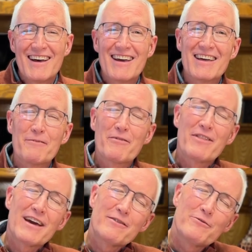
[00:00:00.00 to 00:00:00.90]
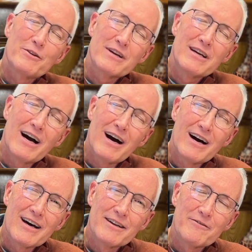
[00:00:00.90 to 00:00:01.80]
and I'm thankful to
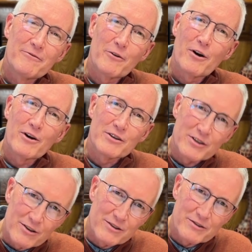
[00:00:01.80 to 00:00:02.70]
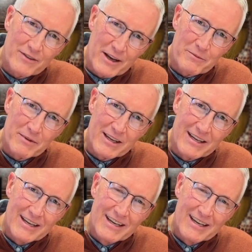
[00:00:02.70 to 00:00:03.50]
God for our church family